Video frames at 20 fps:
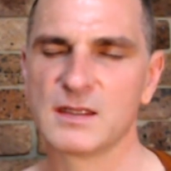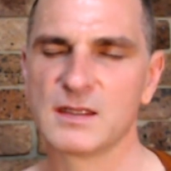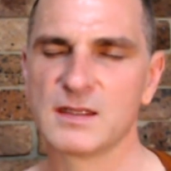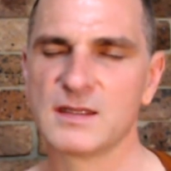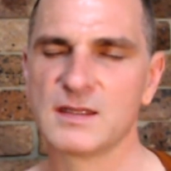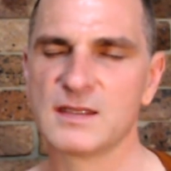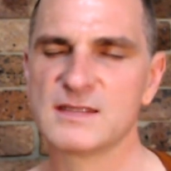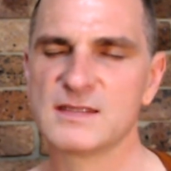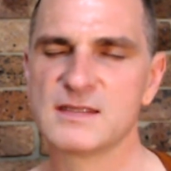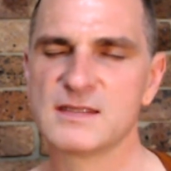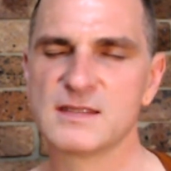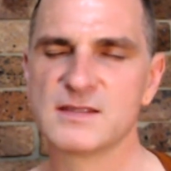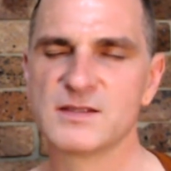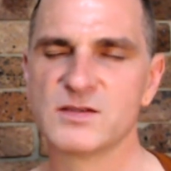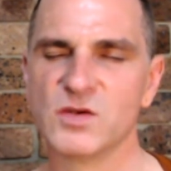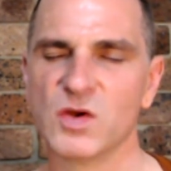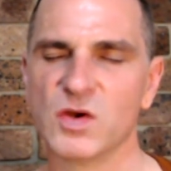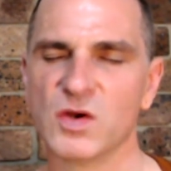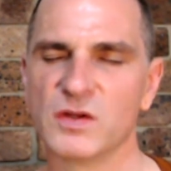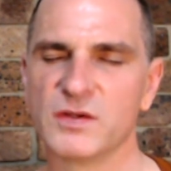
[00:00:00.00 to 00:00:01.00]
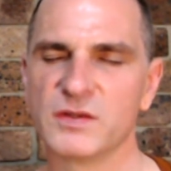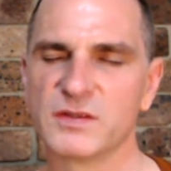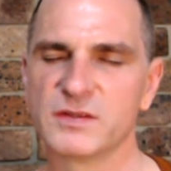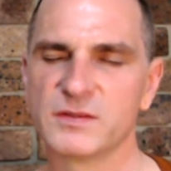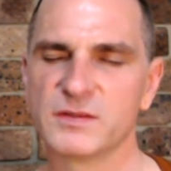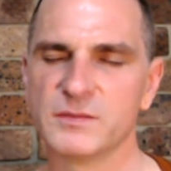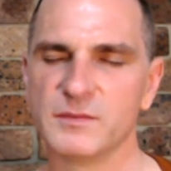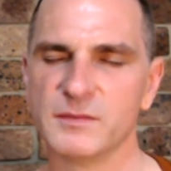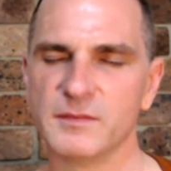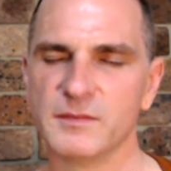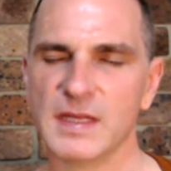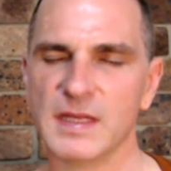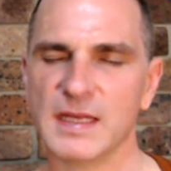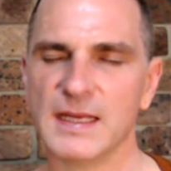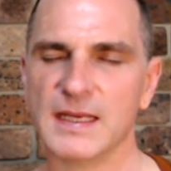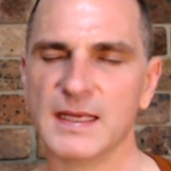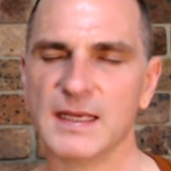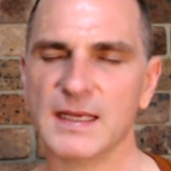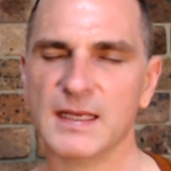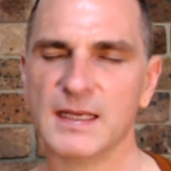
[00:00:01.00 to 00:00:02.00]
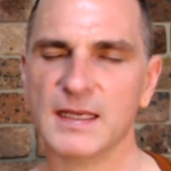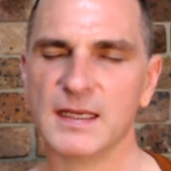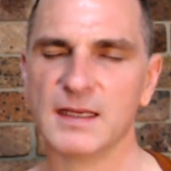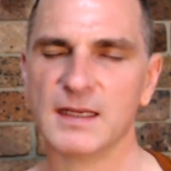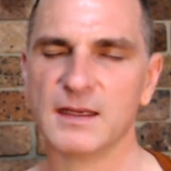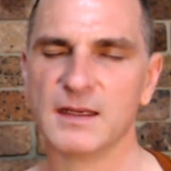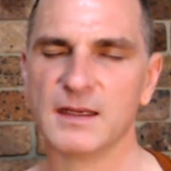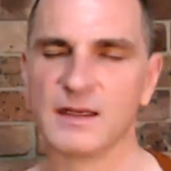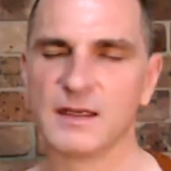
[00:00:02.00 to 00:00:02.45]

This is not me.